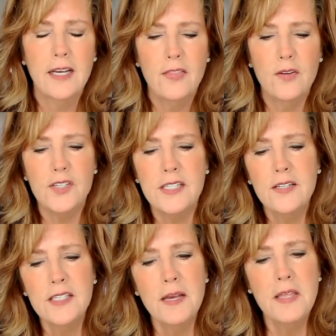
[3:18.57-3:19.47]
there's
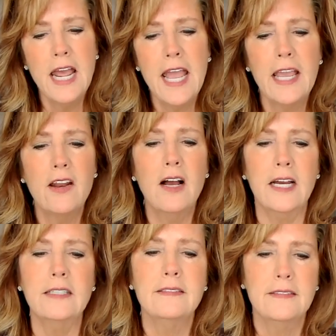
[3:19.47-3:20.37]
still something hanging
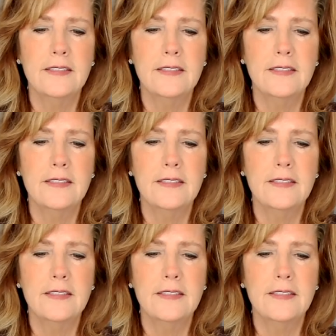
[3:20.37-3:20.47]
on.